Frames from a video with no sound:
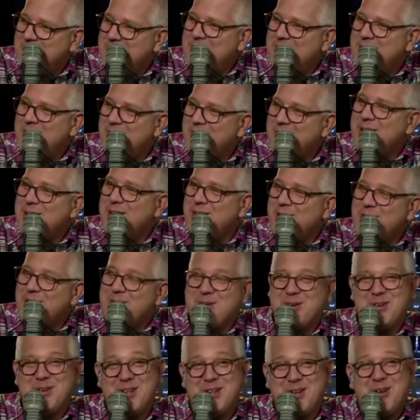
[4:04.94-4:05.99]
I mean, look at
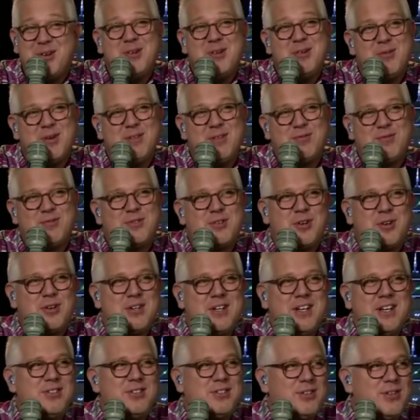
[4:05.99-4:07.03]
what we've
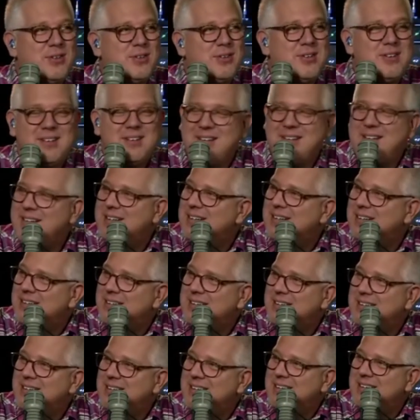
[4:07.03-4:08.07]
turned into.
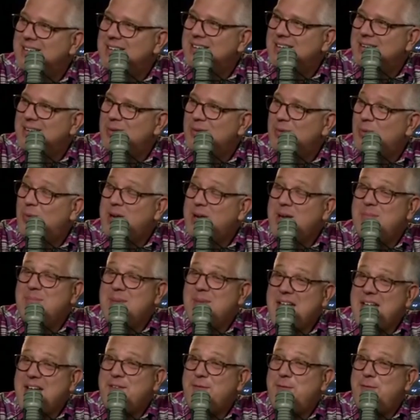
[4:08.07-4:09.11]
We
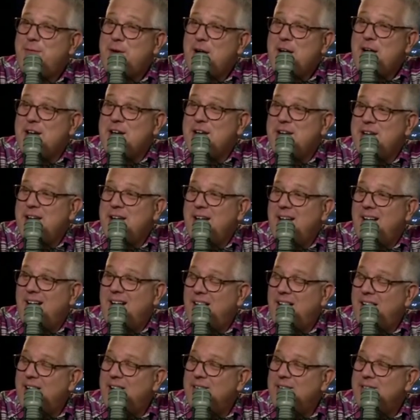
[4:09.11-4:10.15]
make fun
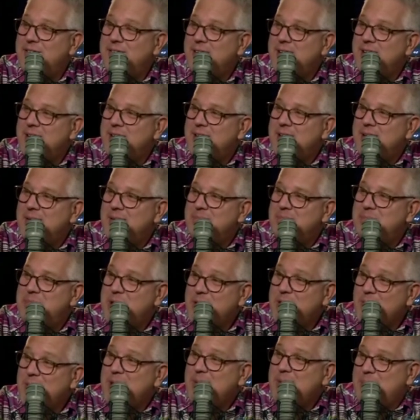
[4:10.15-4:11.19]
of
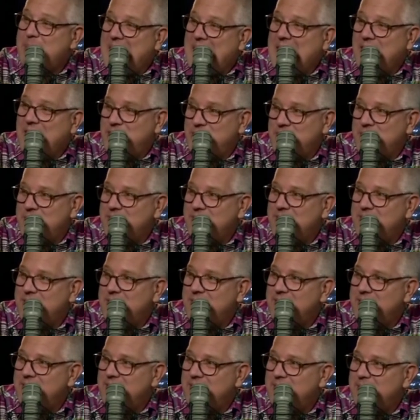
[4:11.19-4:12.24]
beauty pageant
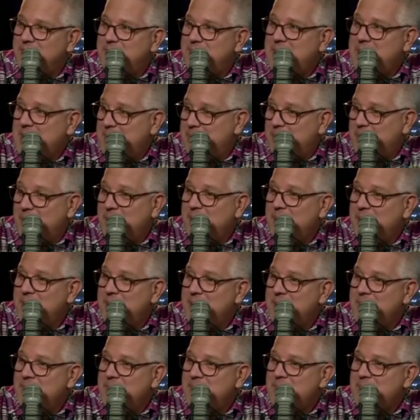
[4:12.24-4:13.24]
people